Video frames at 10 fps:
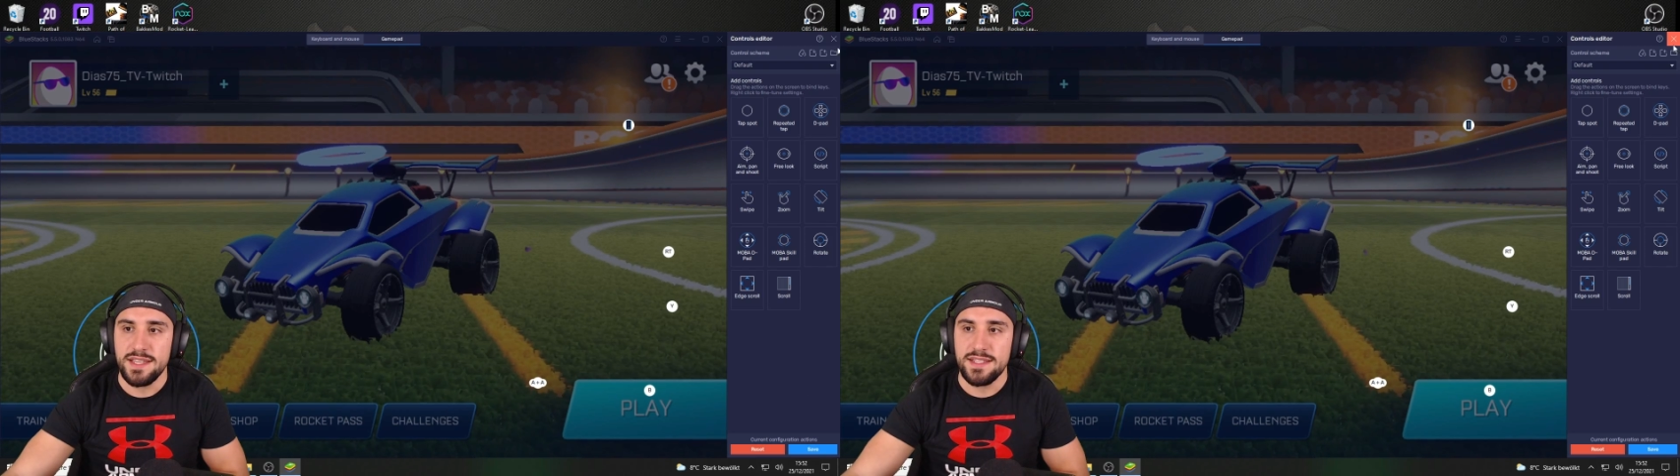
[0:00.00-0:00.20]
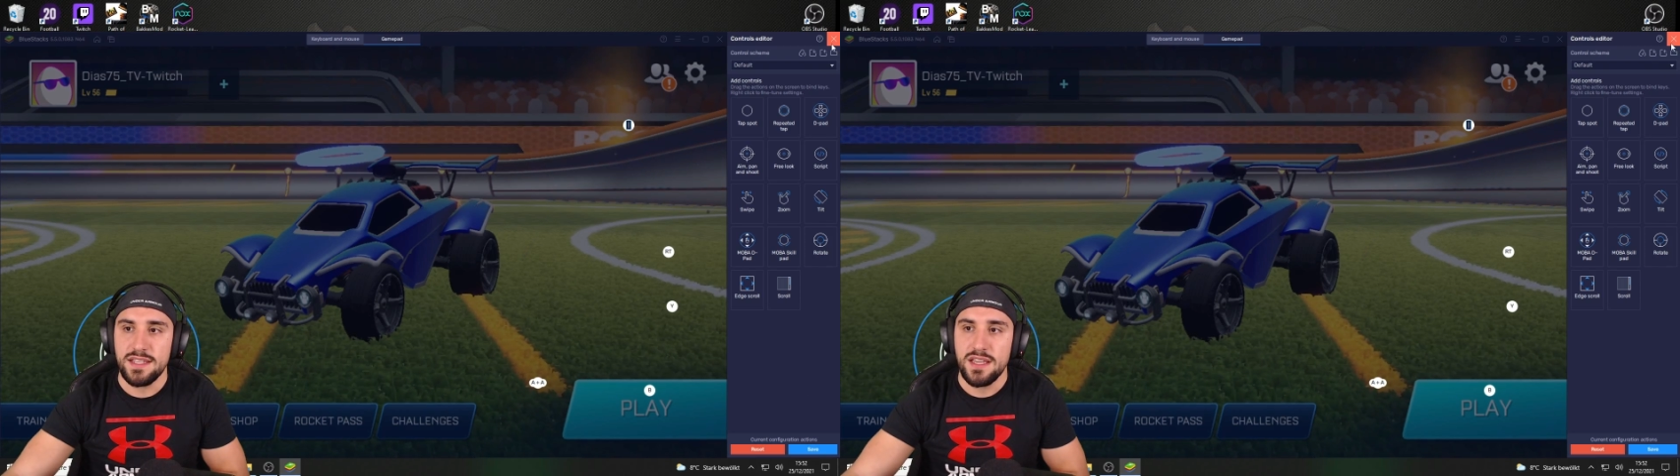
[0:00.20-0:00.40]

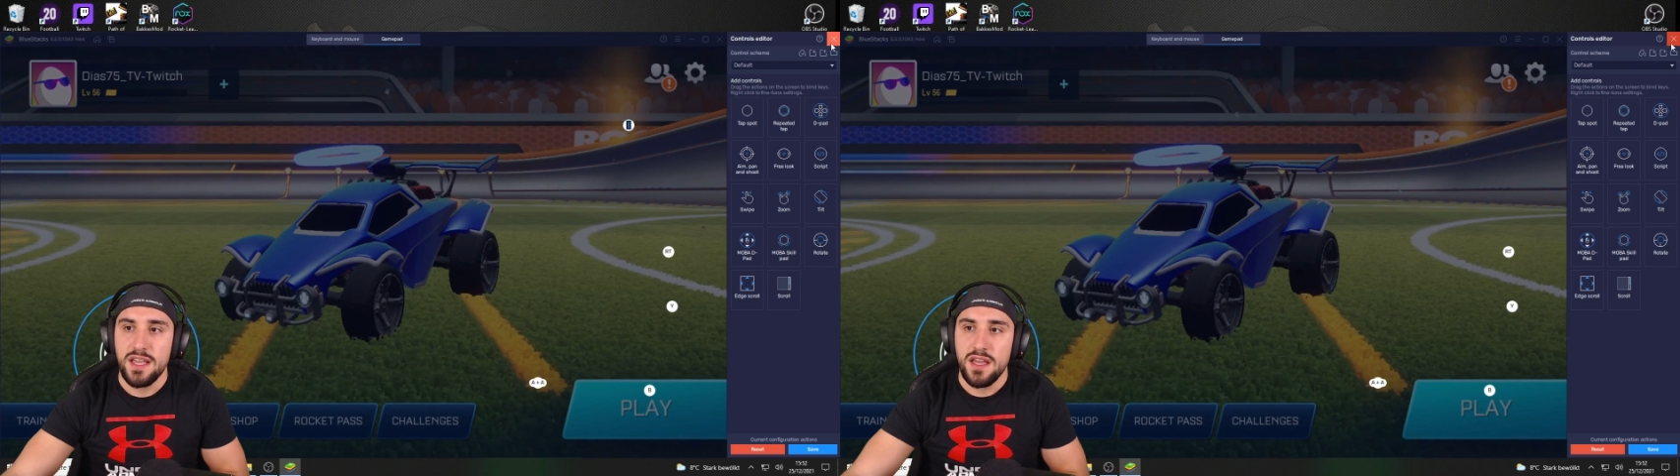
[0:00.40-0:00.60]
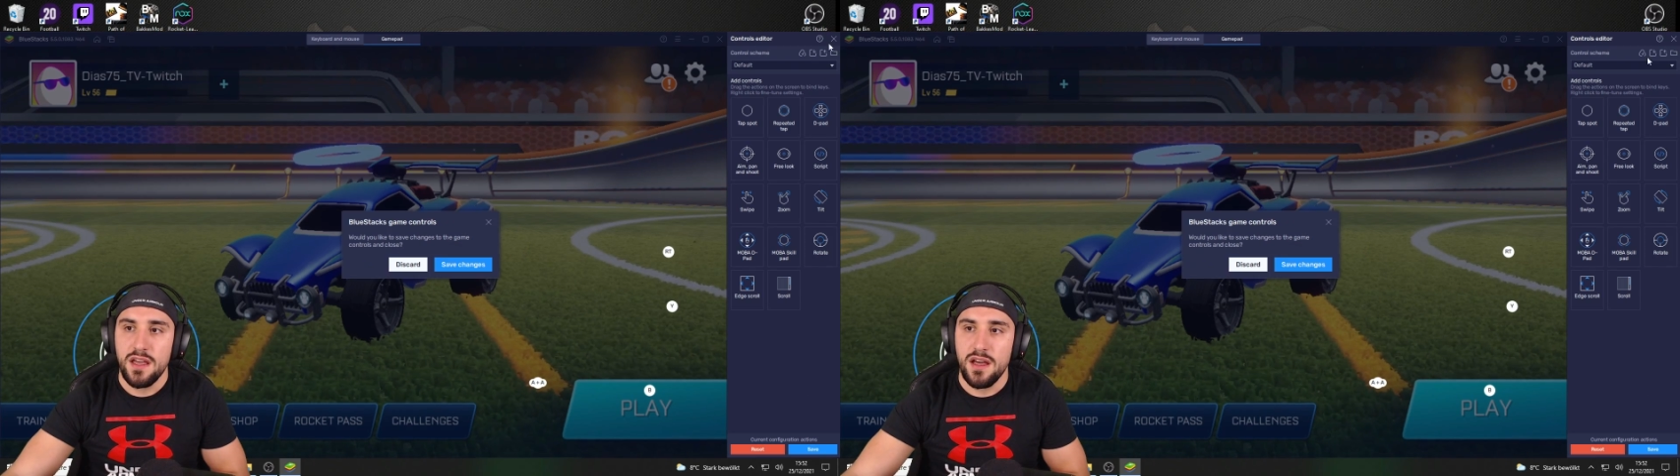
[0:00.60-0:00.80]
easy
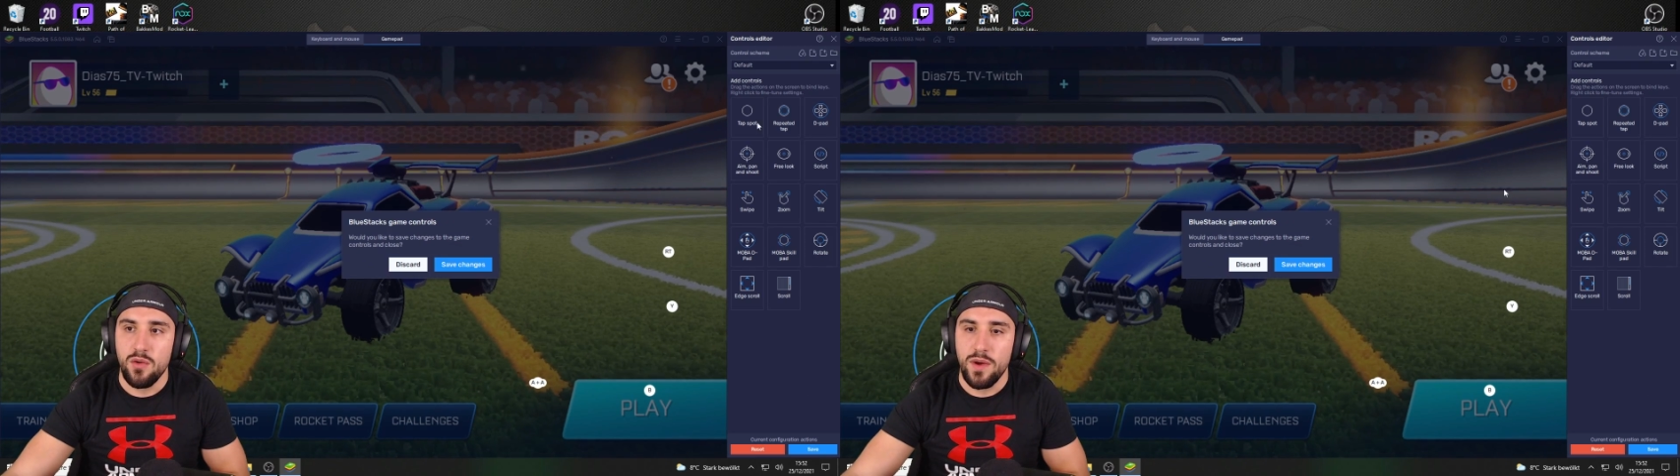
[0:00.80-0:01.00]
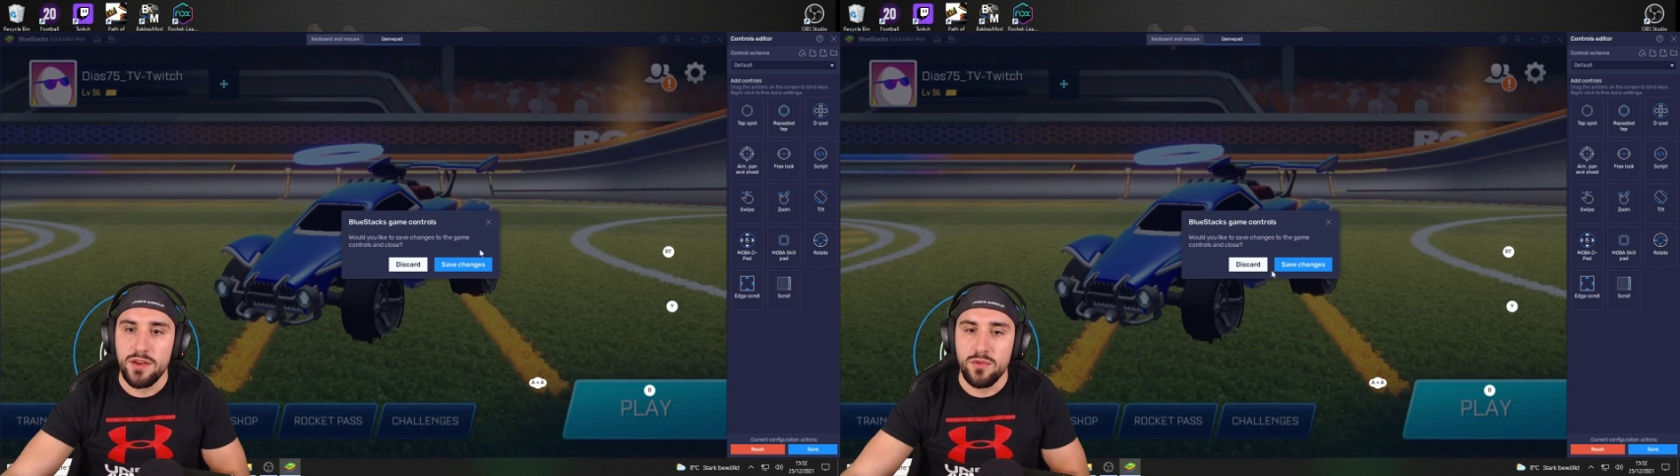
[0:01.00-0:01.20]

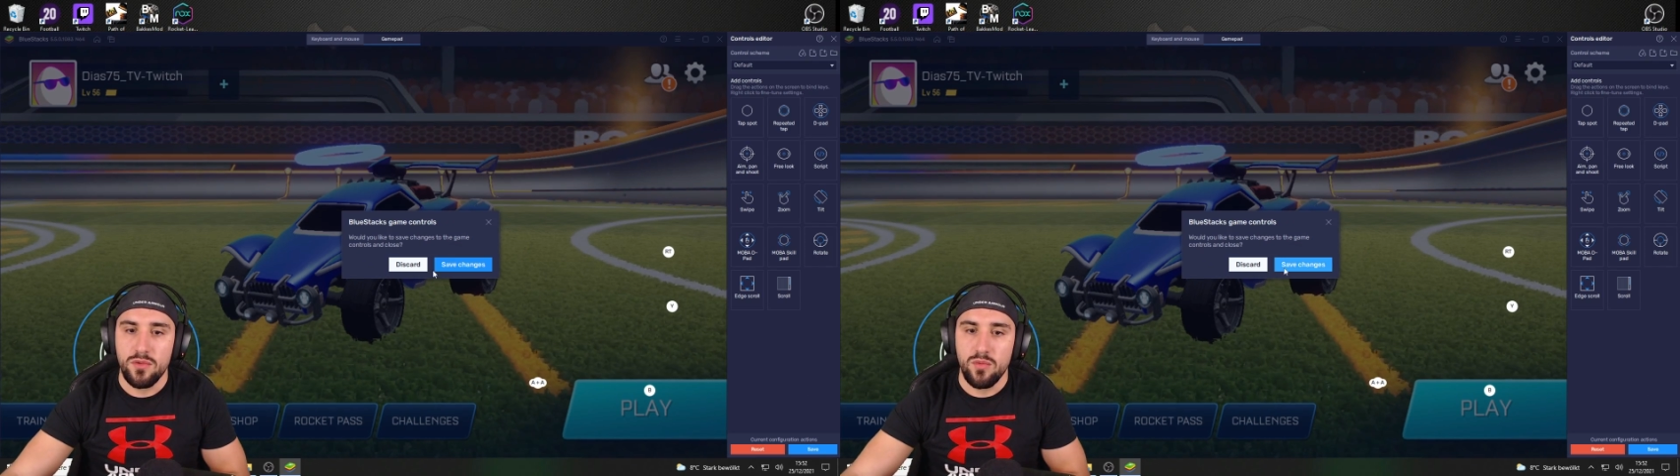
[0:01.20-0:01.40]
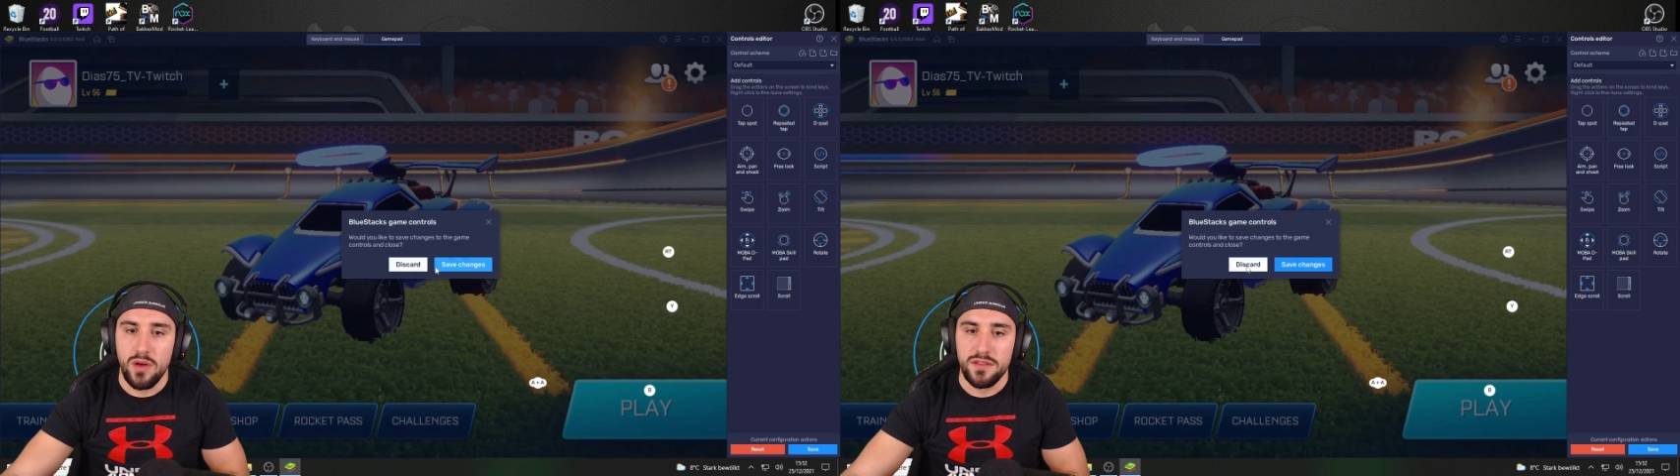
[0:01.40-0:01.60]
uh, when you